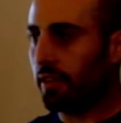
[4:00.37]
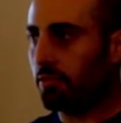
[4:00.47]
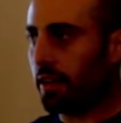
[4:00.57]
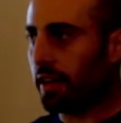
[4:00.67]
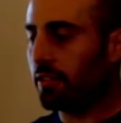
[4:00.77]
another
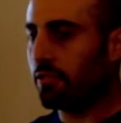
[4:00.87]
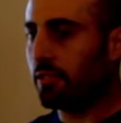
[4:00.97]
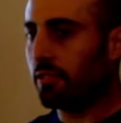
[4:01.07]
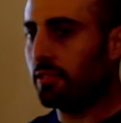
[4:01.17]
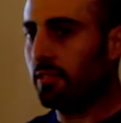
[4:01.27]
second or
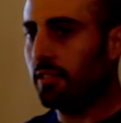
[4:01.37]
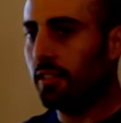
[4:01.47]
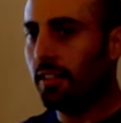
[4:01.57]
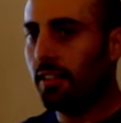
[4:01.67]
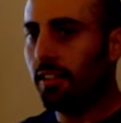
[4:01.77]
two.
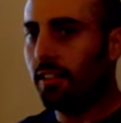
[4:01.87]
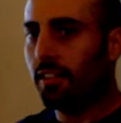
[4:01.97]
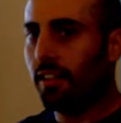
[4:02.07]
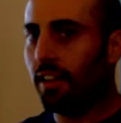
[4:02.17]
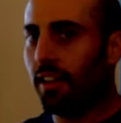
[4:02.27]

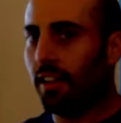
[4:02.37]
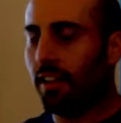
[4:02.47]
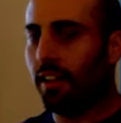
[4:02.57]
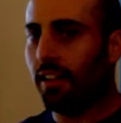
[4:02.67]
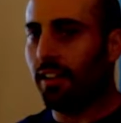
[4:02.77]

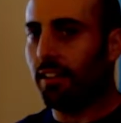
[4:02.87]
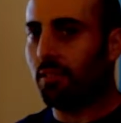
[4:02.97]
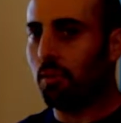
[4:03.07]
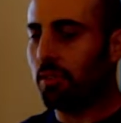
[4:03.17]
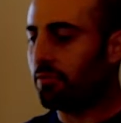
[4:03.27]
And
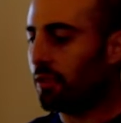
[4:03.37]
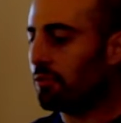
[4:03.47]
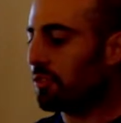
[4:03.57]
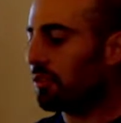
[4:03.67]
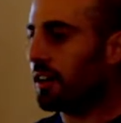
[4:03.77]
when the
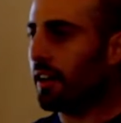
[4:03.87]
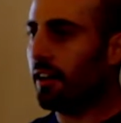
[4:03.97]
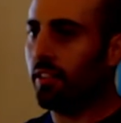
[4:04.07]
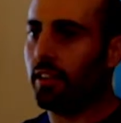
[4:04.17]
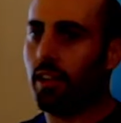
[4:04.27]
phones go
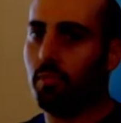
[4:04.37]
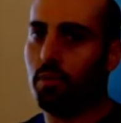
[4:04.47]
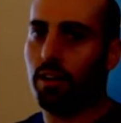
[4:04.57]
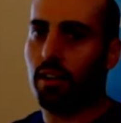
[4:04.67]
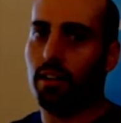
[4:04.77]
down, then I'll
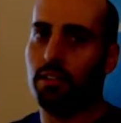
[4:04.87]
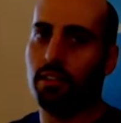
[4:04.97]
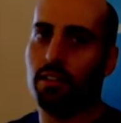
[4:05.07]
move on.